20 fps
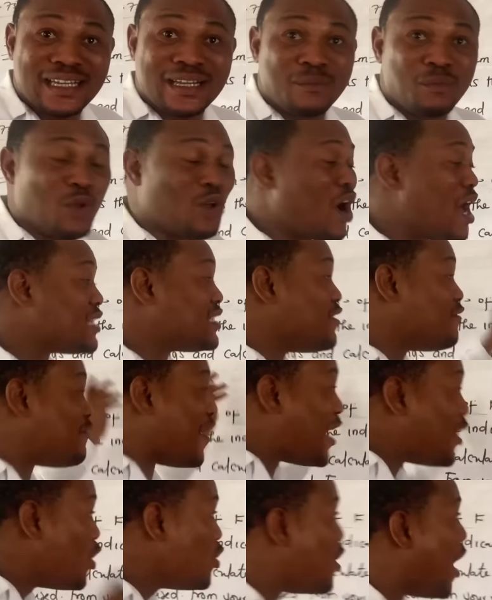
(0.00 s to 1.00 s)
Because the
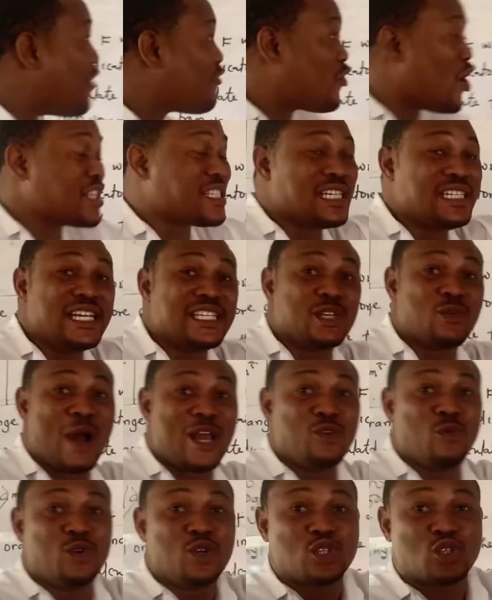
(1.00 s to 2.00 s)
value you have gotten is the
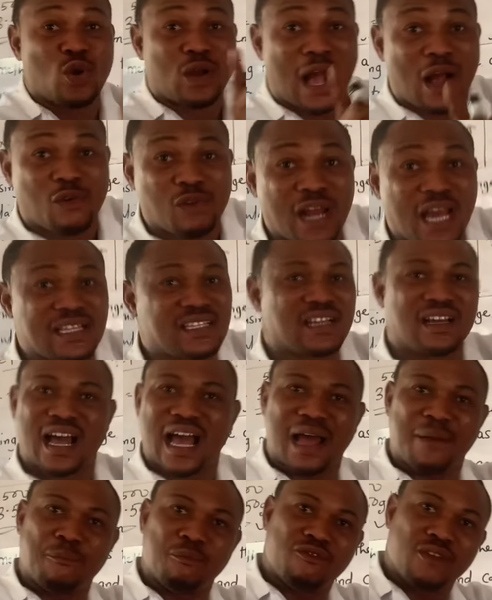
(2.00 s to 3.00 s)
one you use to calculate
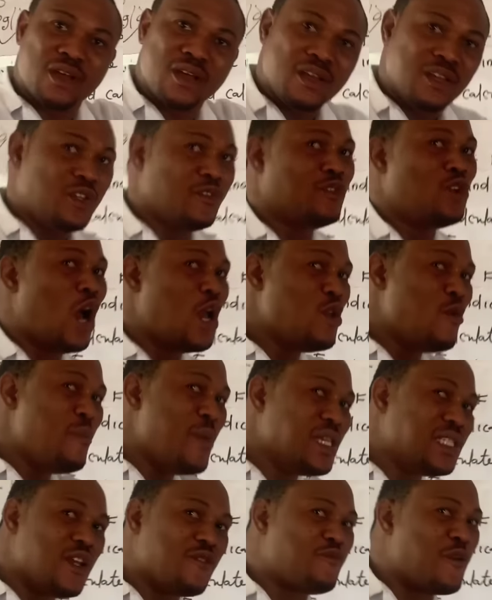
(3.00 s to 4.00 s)
and You know, you
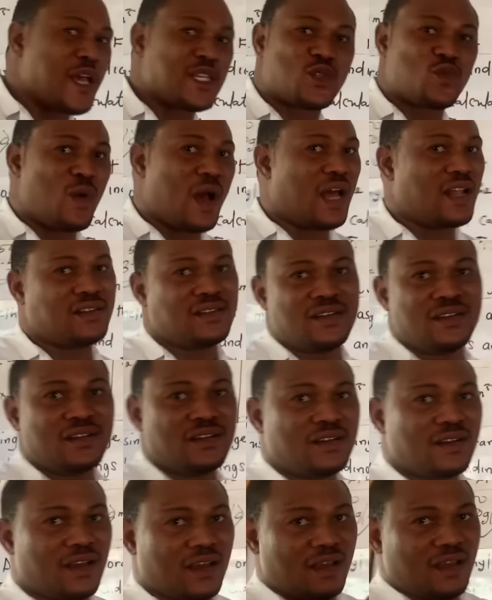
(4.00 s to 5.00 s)
missed the first one.
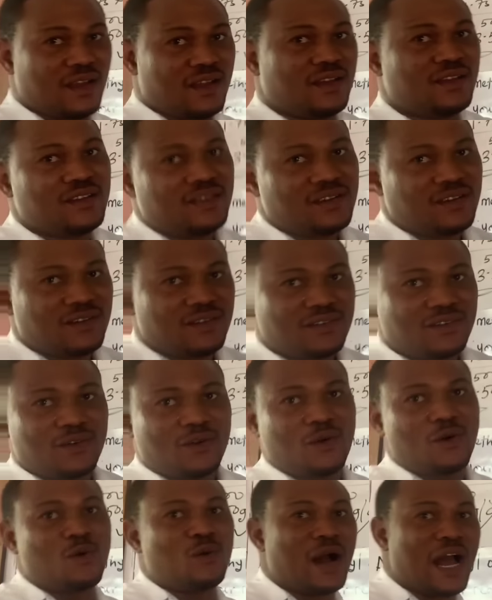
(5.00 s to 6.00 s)

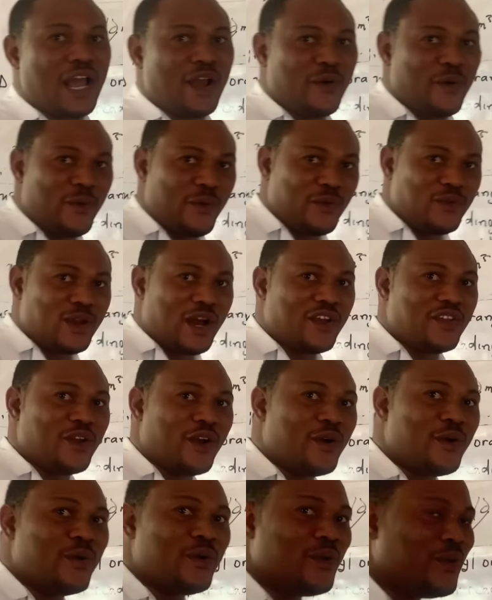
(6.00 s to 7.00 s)
Oh, why? Oh, you're on
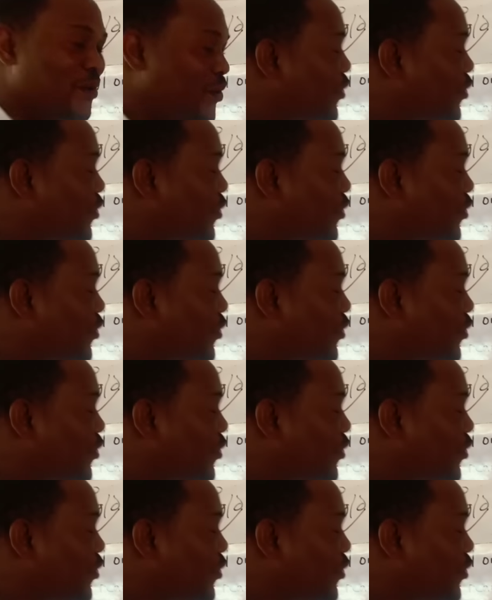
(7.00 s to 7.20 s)
your own.